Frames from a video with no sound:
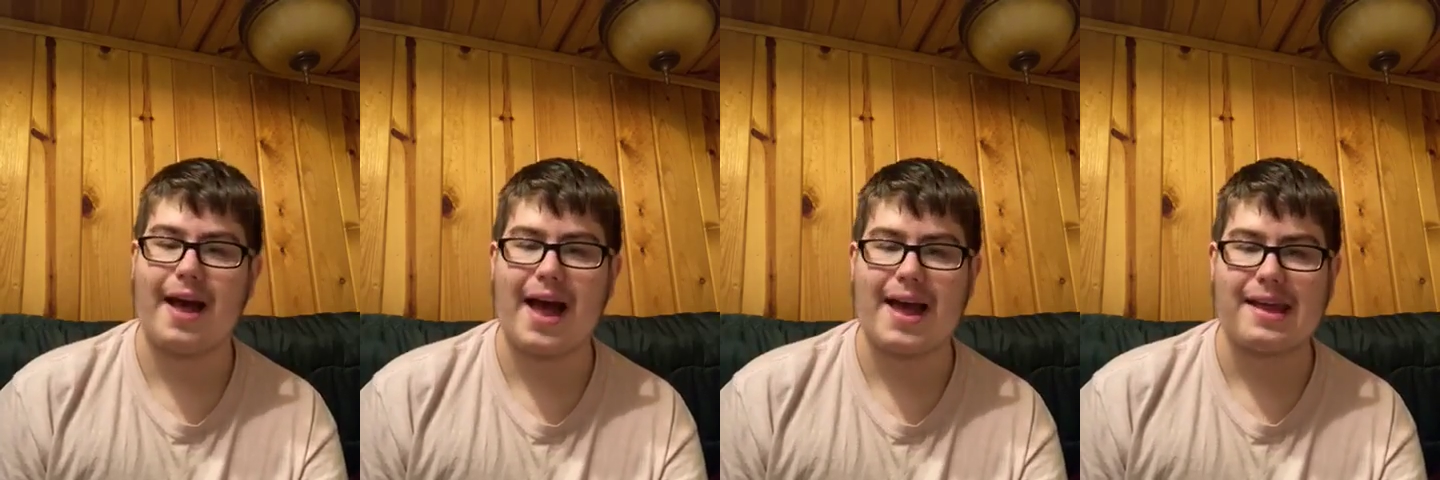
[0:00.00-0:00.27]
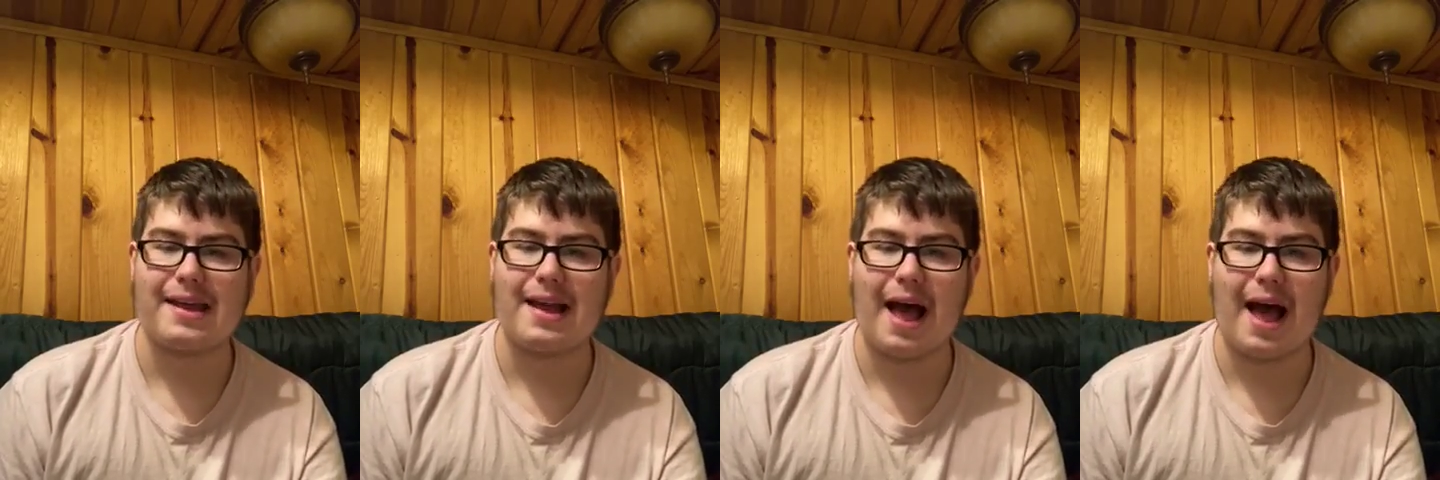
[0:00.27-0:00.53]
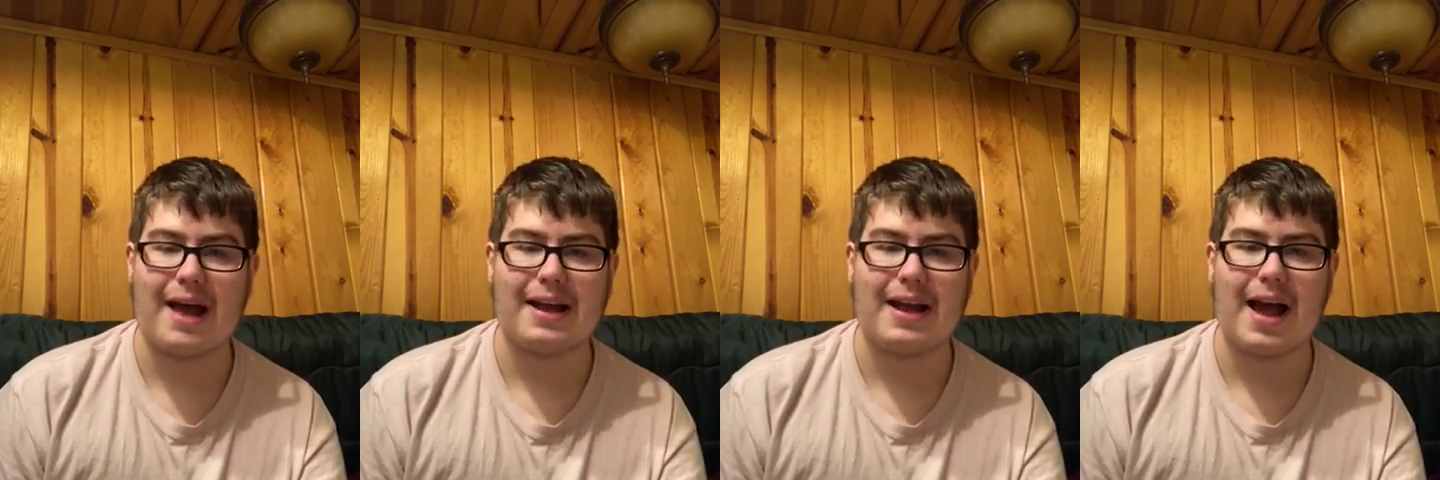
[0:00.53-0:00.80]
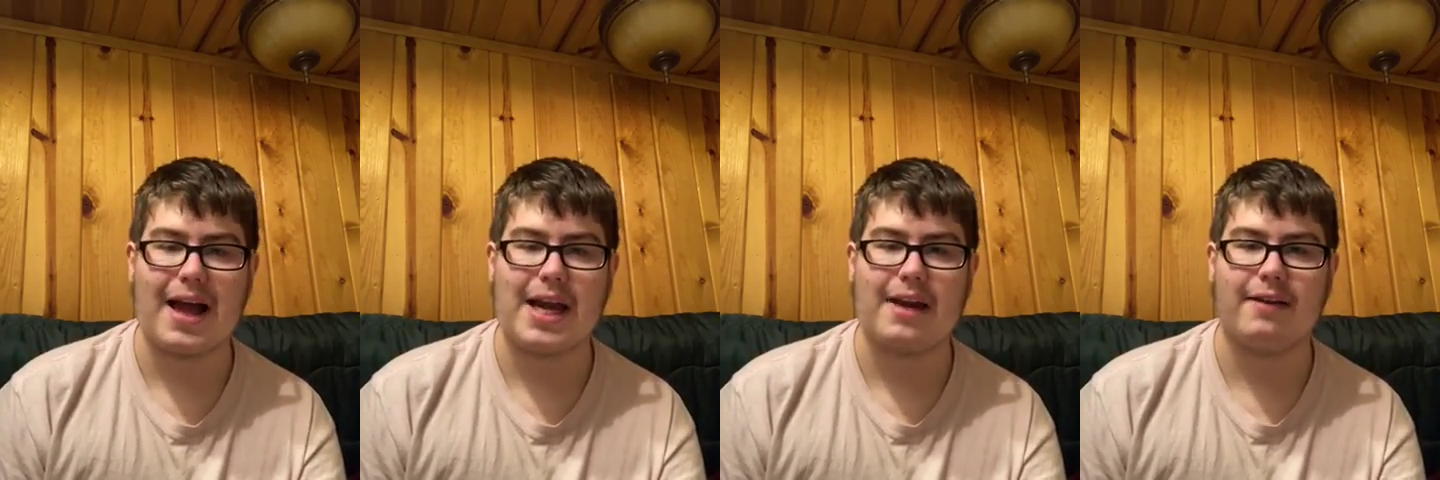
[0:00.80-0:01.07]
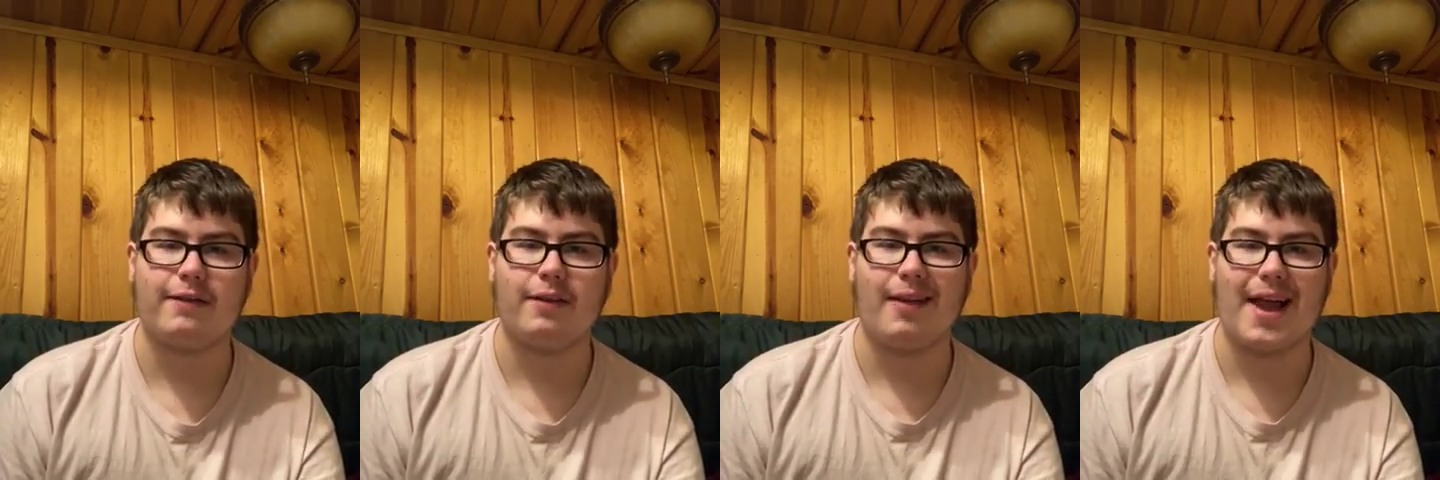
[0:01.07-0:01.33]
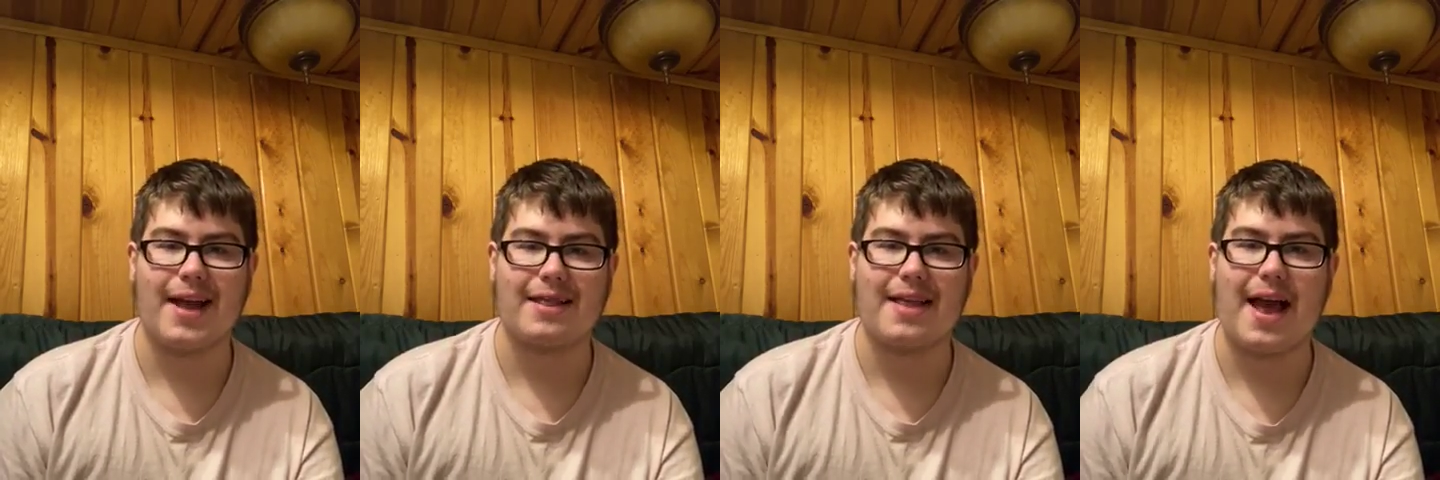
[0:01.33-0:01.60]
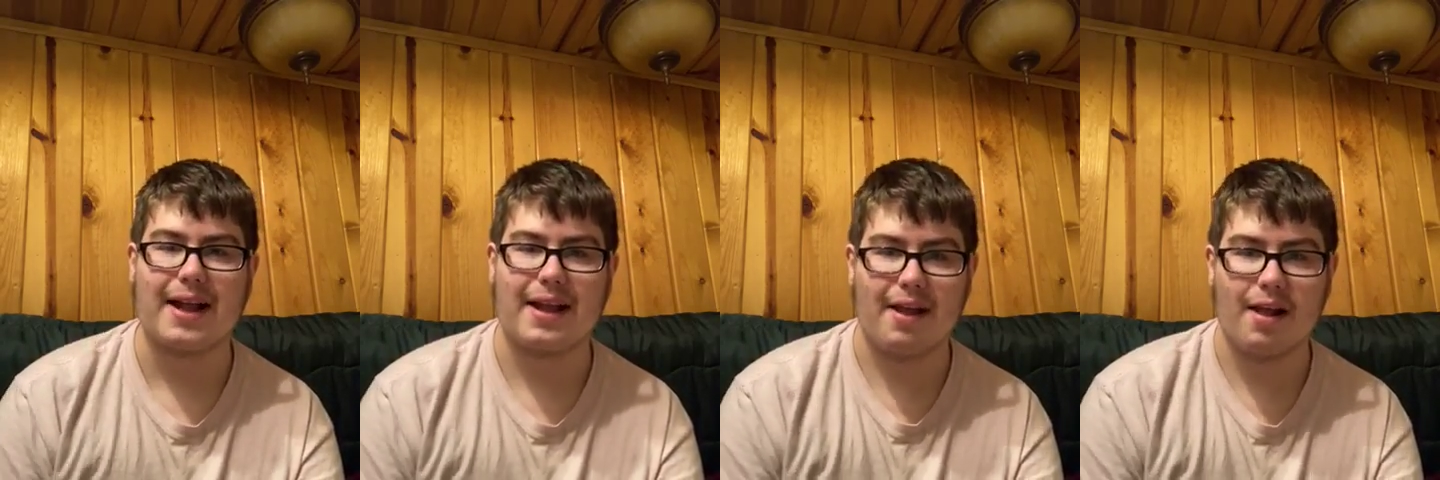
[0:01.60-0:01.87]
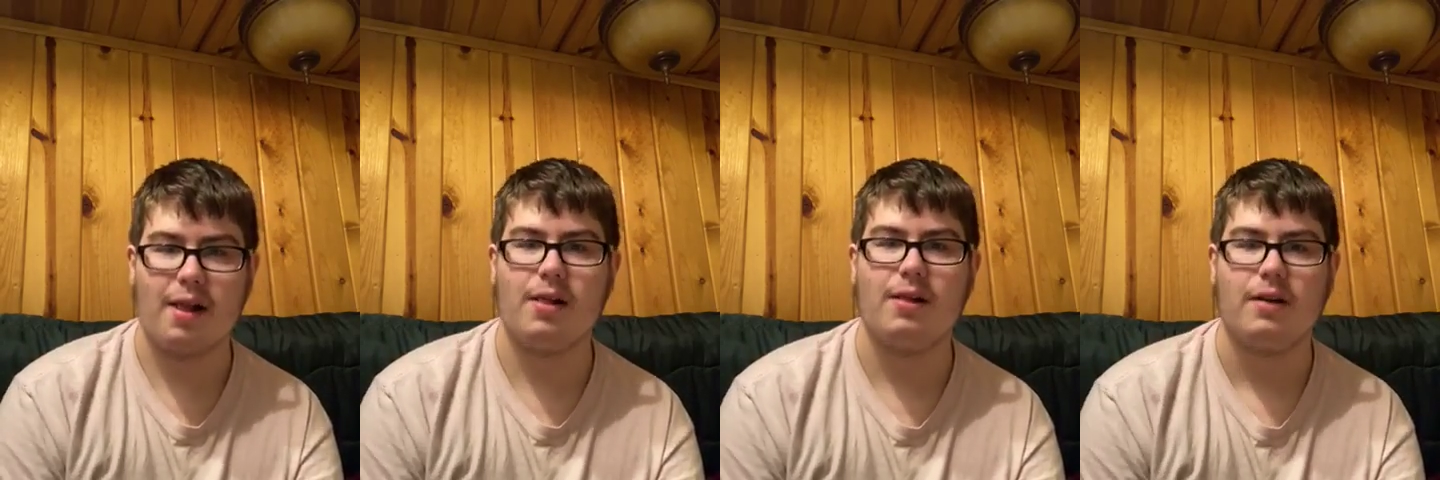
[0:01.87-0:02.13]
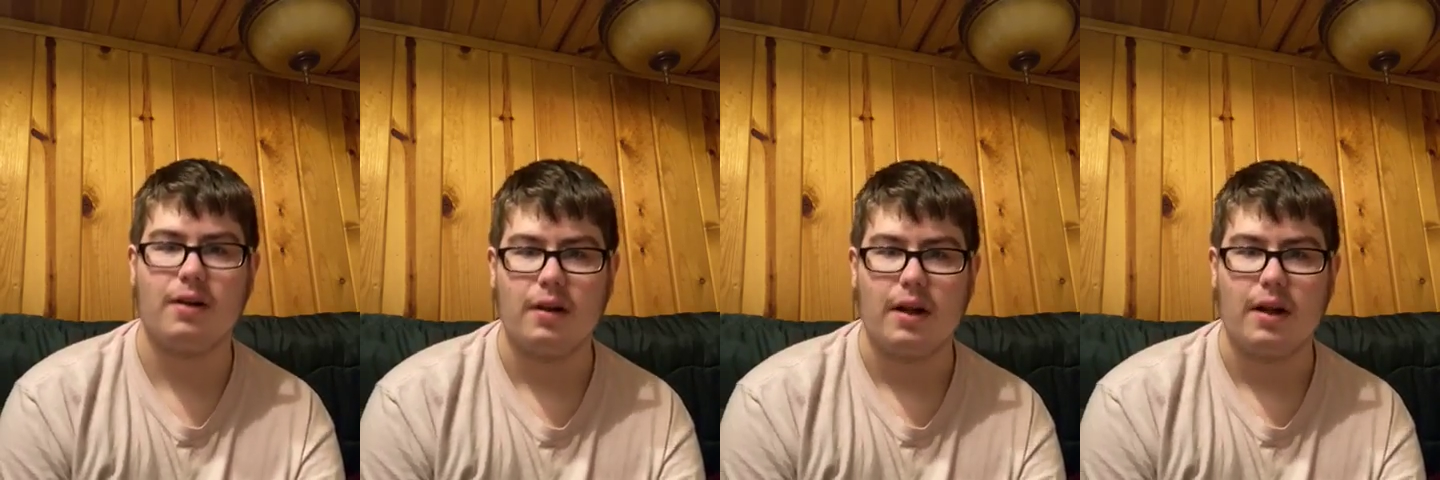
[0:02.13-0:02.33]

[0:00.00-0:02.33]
I, I kind of like that kill.